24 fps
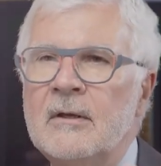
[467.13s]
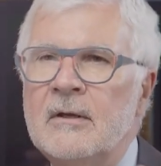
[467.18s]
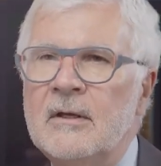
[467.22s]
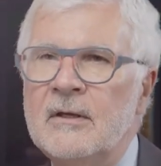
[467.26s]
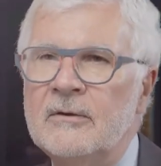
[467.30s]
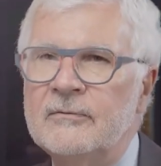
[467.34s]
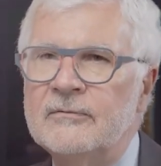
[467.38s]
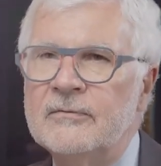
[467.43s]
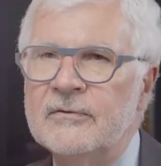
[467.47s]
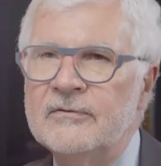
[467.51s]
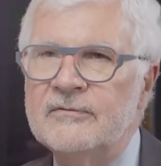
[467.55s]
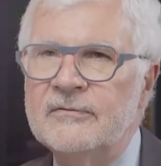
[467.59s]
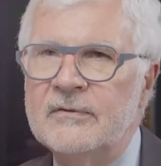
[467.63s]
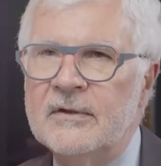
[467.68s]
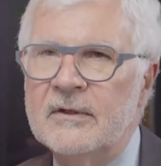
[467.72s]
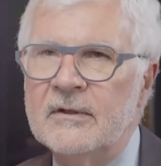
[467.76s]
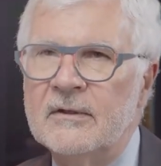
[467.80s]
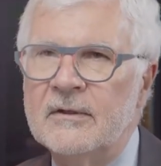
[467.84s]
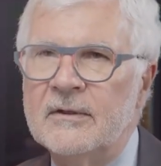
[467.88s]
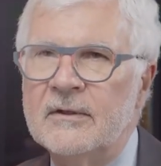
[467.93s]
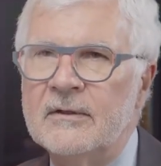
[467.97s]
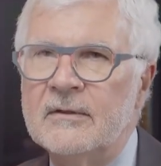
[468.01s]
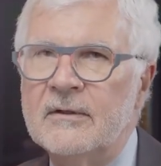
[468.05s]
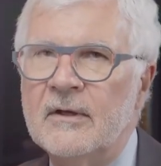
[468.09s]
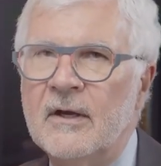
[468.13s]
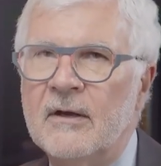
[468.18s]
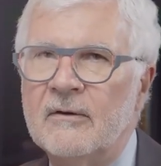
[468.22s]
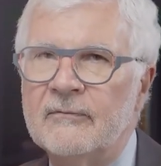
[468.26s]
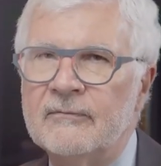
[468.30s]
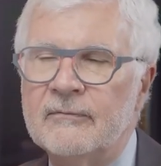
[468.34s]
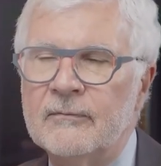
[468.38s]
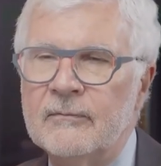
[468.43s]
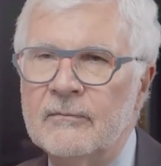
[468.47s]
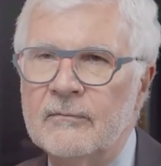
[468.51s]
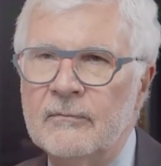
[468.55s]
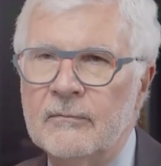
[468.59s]
Interestingly
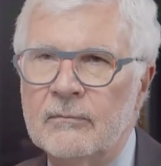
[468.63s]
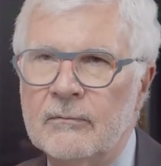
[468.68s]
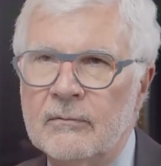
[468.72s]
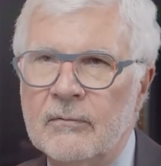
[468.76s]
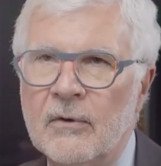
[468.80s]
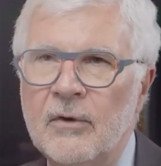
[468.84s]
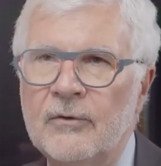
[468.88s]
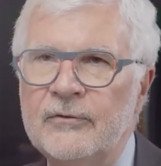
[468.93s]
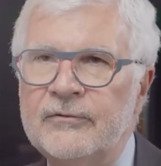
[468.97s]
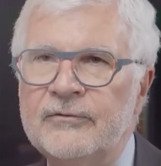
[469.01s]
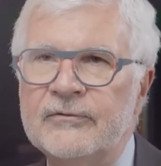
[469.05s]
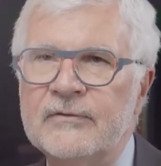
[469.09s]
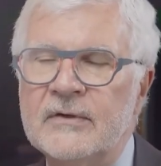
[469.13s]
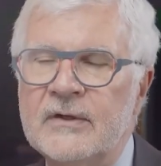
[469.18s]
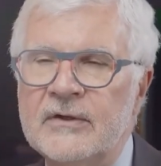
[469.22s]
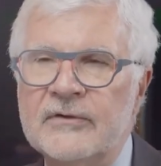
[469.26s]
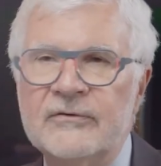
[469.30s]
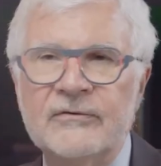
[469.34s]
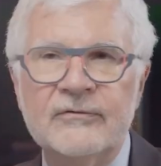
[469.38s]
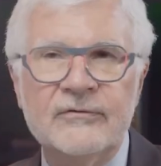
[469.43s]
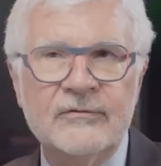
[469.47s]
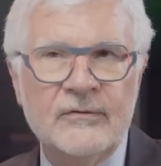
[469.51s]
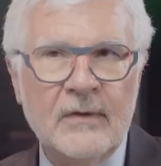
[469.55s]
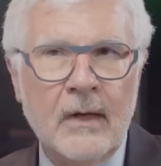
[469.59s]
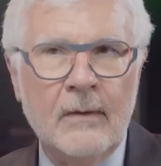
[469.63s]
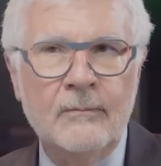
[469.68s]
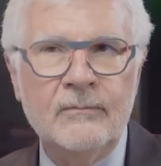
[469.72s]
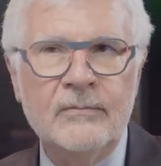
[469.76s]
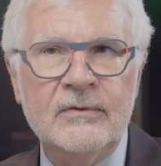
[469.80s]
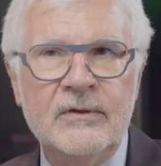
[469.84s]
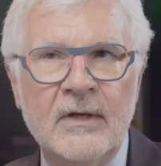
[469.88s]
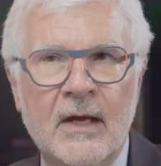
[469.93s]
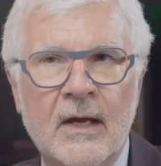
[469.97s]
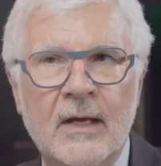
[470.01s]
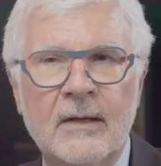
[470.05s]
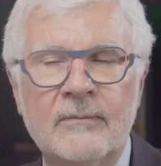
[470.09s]
enough, roasting
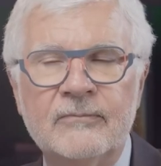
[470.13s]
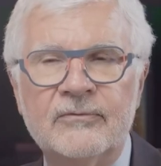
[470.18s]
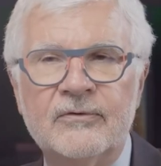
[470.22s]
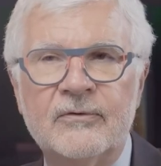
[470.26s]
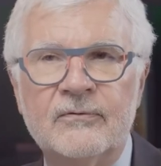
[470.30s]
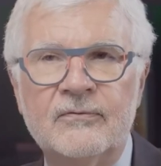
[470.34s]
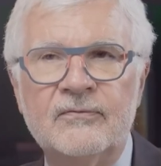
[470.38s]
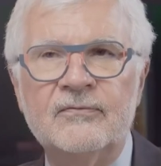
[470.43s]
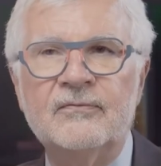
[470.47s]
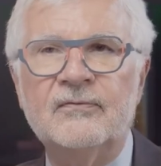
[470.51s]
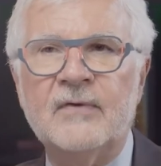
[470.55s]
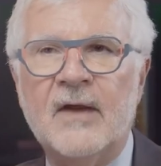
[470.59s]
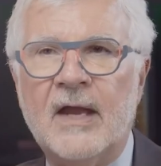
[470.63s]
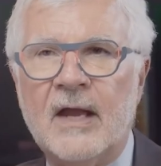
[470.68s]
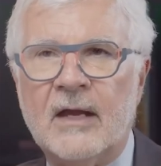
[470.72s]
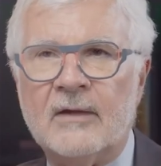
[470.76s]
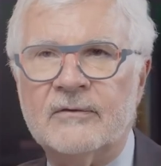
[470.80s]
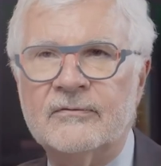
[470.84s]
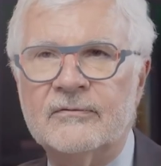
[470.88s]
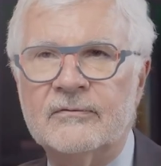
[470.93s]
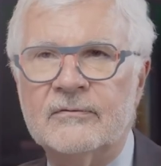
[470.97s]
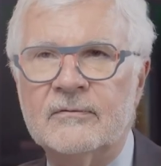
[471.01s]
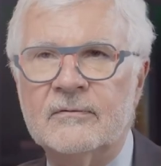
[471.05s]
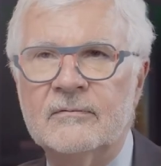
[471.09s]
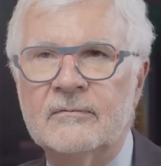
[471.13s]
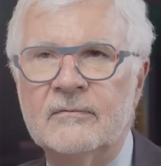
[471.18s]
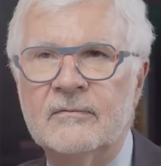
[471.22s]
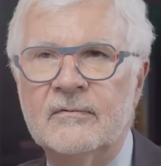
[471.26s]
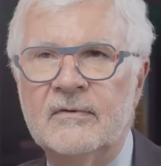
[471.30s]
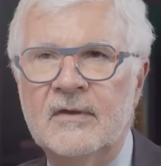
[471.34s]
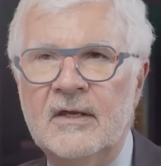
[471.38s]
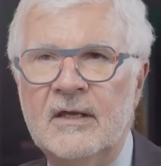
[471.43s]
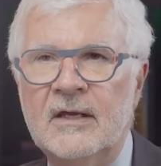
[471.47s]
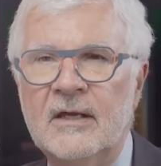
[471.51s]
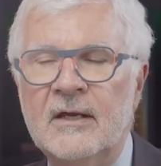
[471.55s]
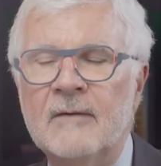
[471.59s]
sometimes affects
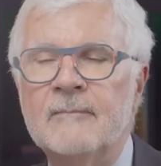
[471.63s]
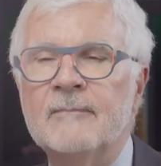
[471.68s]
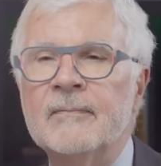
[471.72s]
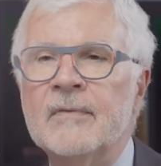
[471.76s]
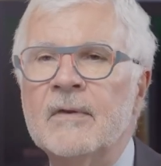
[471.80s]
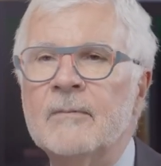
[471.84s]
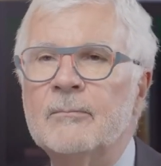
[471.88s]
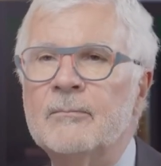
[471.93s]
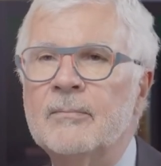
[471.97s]
the